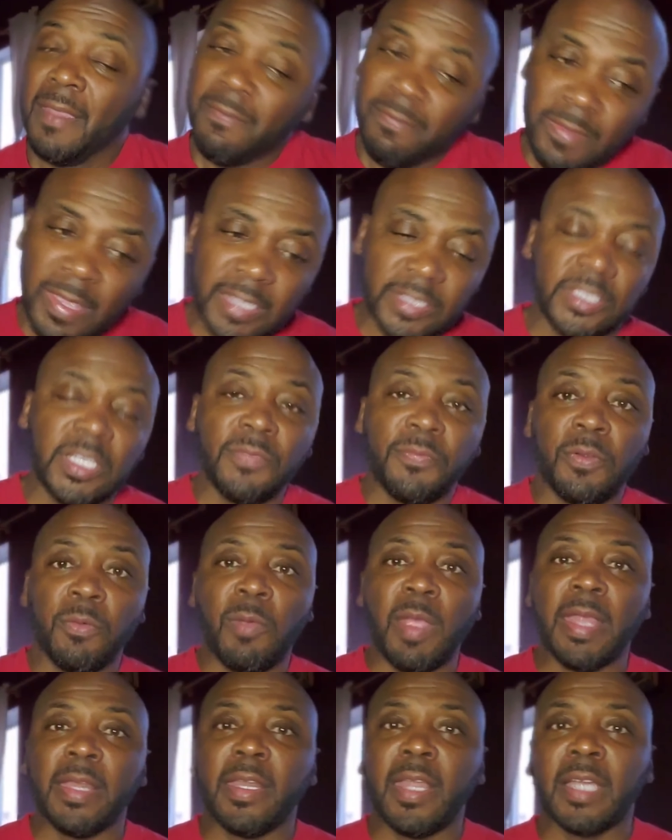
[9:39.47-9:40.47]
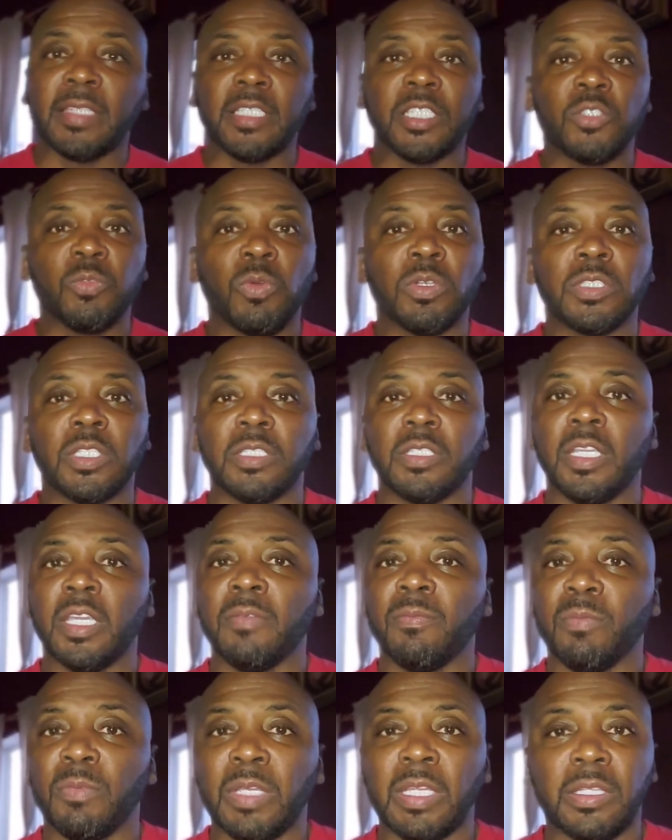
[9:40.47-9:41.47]
That's it for right now. I just wanted to
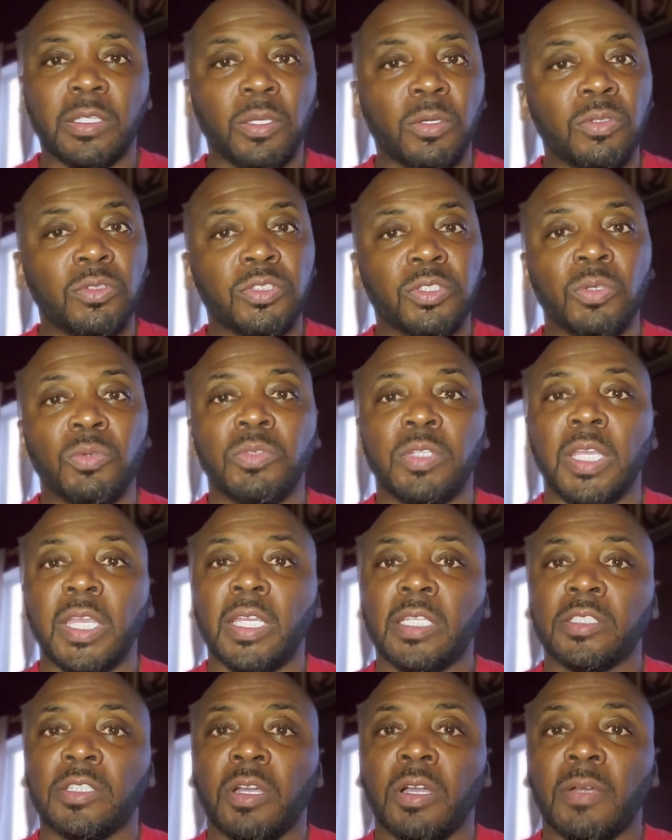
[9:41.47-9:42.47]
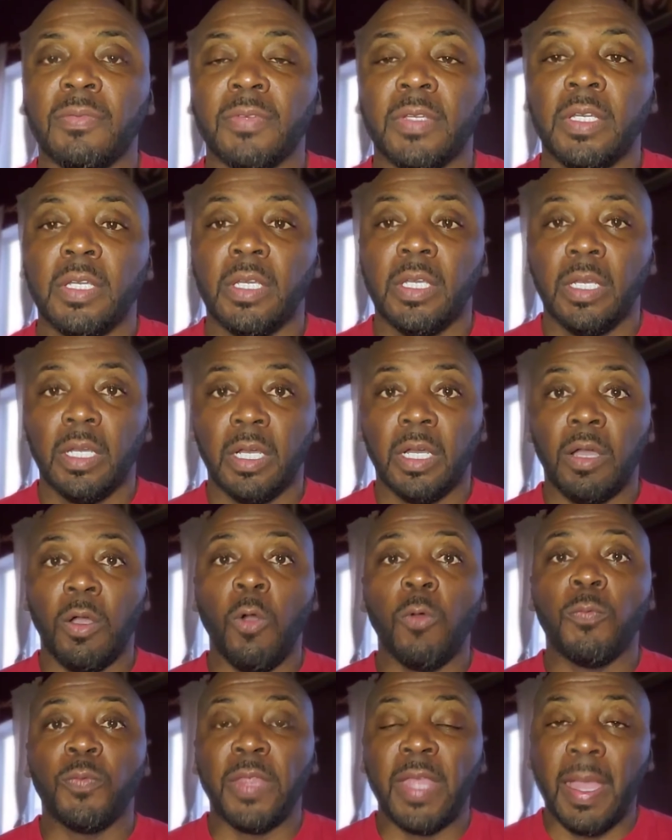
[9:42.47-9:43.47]
get those two things off.
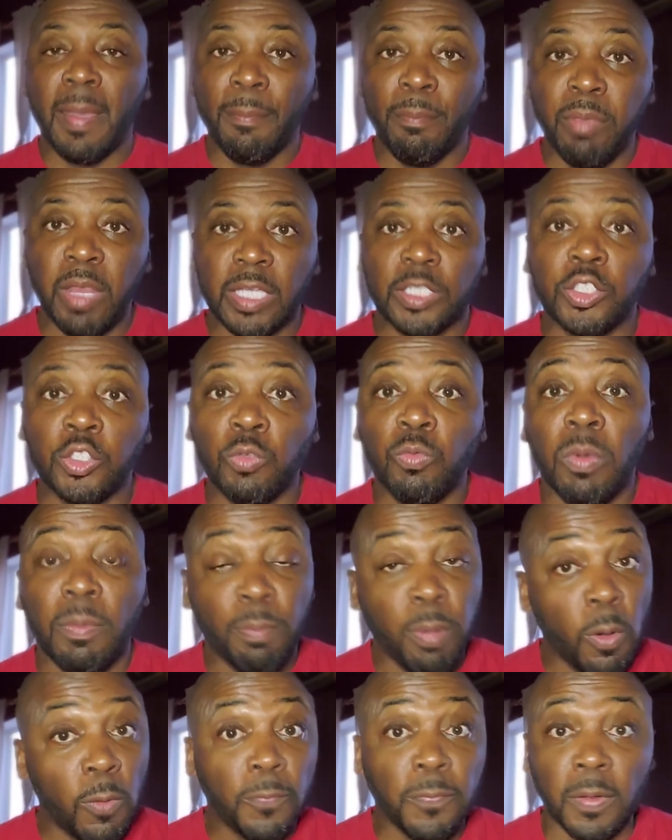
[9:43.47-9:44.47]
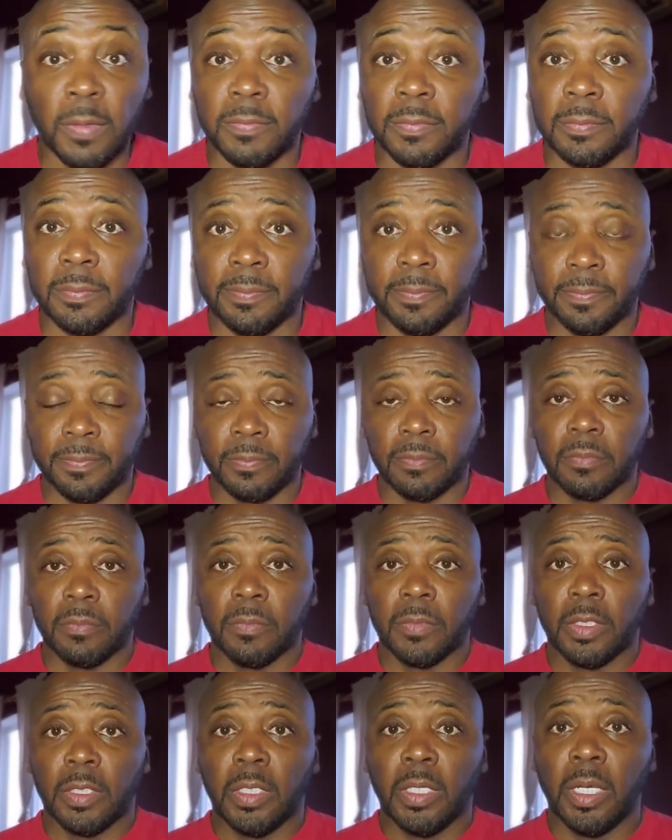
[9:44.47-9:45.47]
Hopefully I blessed you with both of
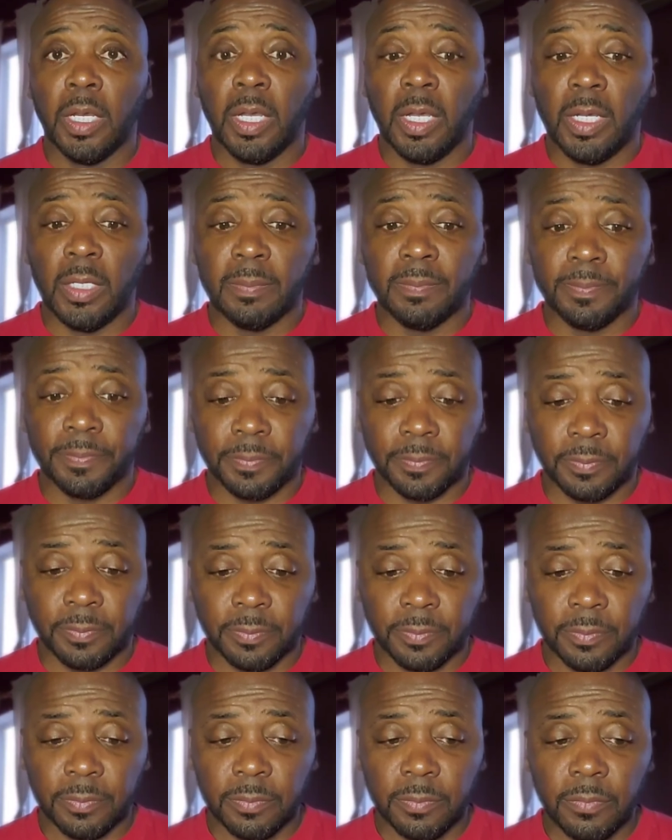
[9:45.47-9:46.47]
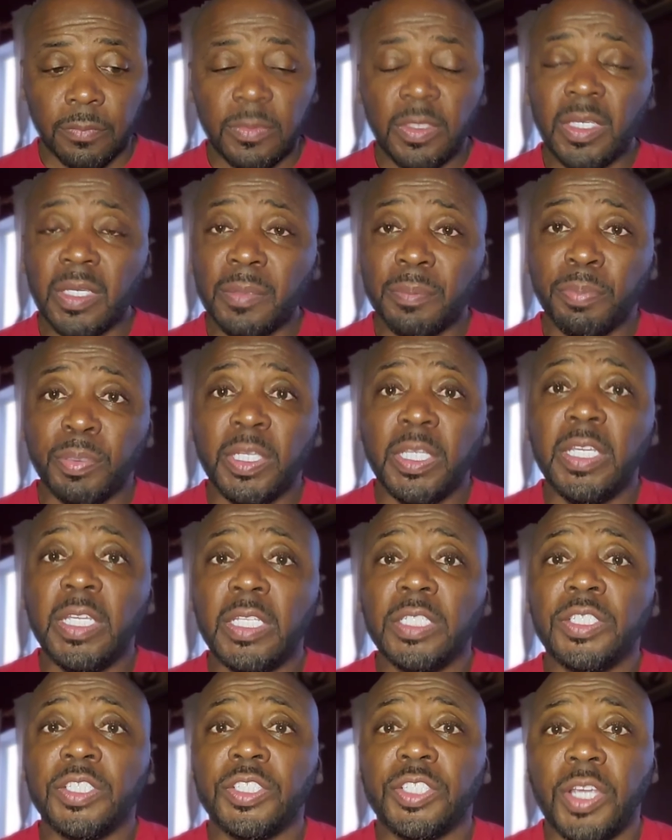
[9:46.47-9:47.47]
them.
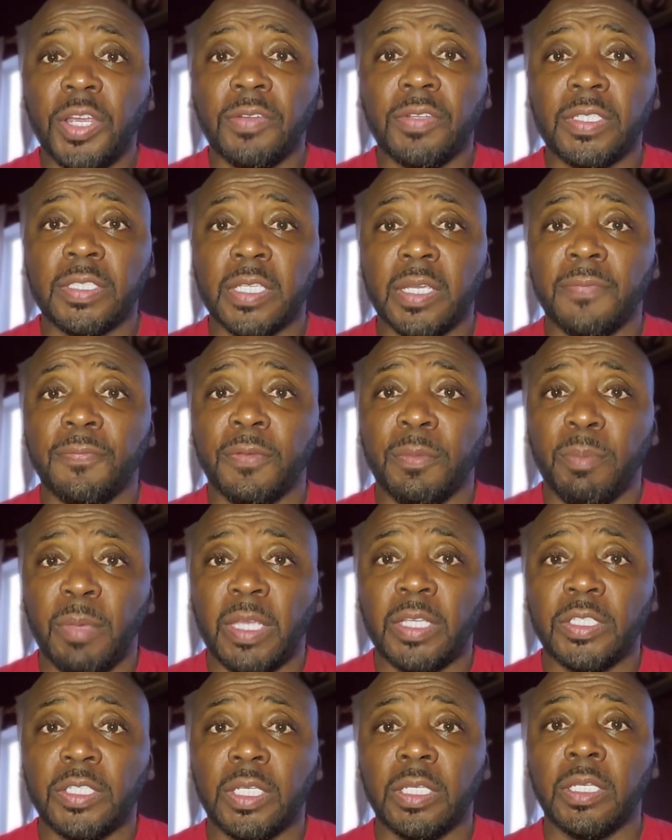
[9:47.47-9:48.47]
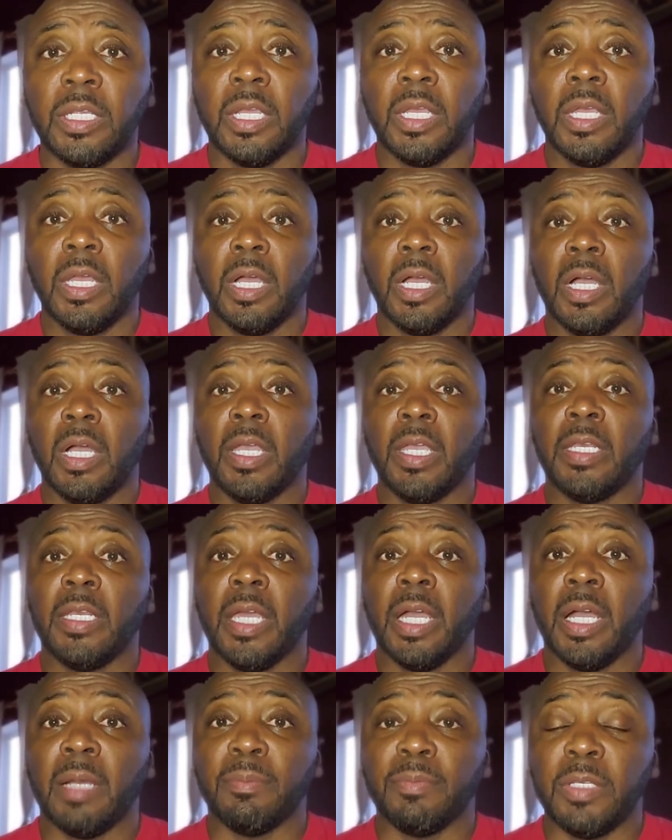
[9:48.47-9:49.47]
Please share this information in the
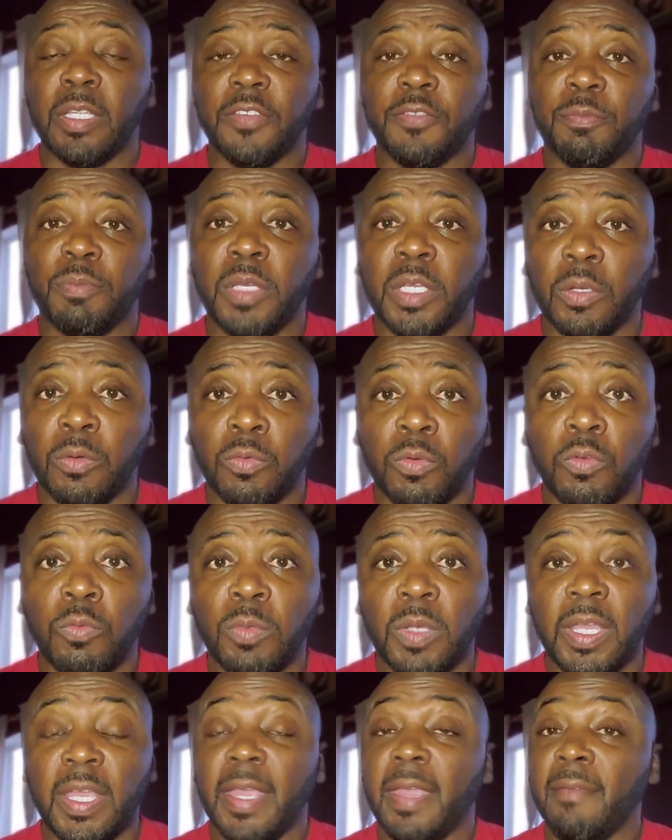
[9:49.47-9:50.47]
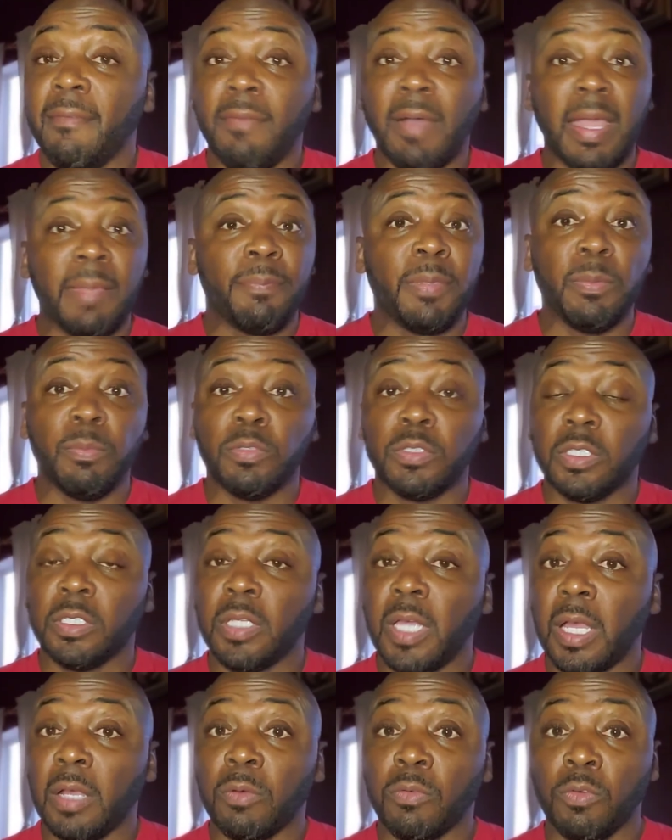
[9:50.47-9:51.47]
upliftment group. Invite people to
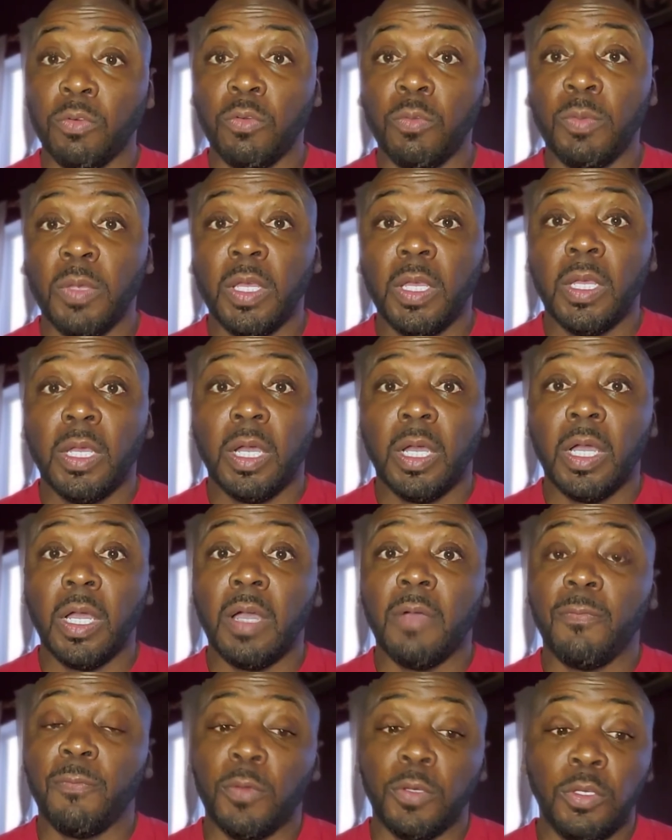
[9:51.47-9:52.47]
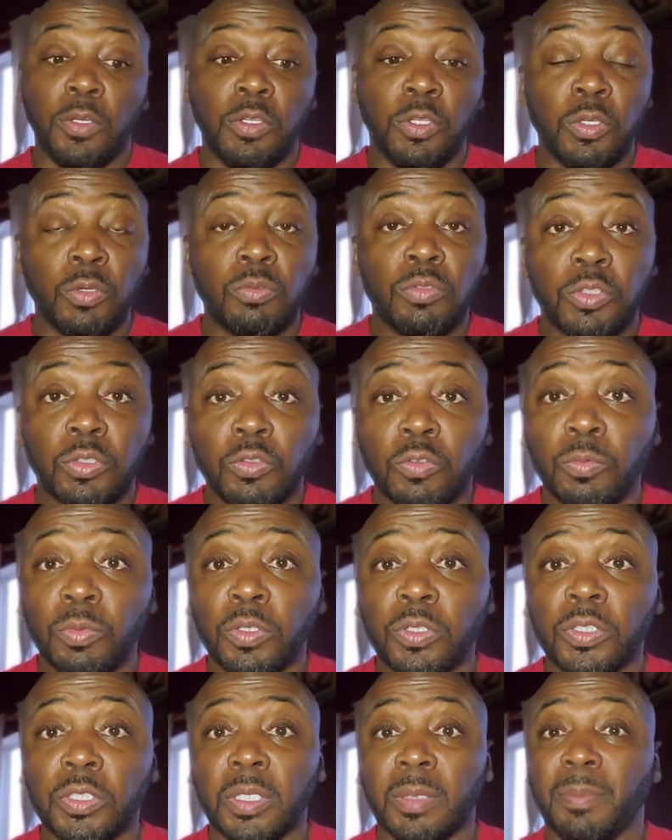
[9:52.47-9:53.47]
our group. For you
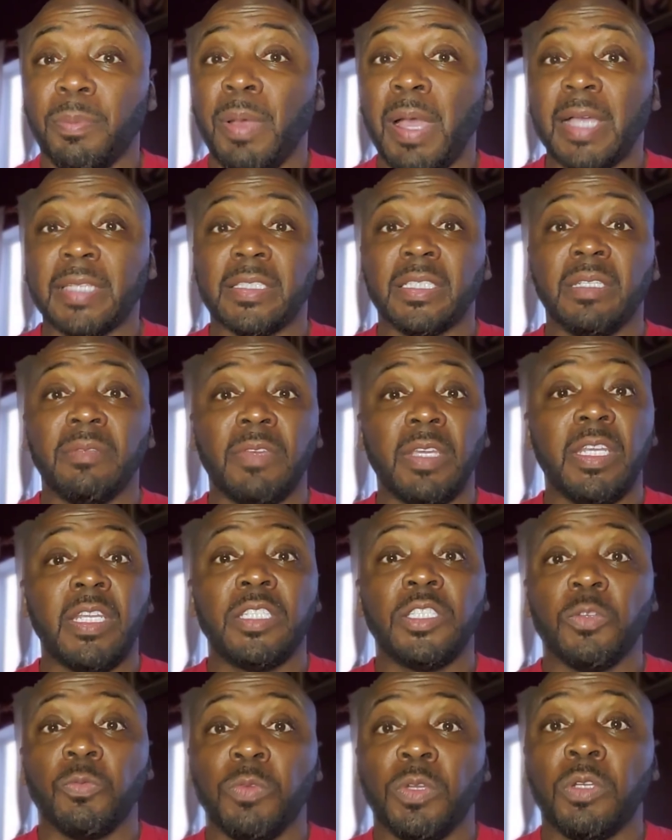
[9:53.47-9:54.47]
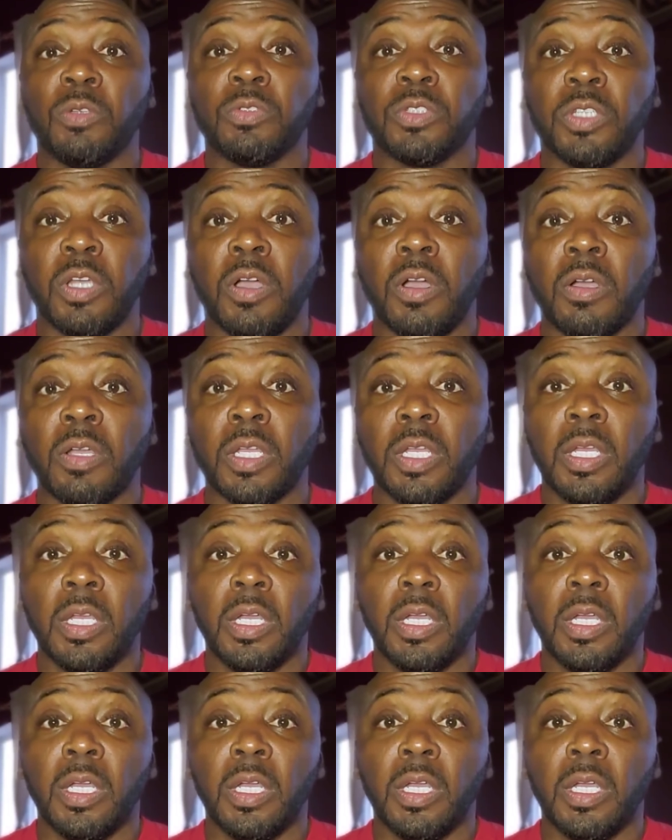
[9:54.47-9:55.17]
YouTubers, Positive Energy Real Talk,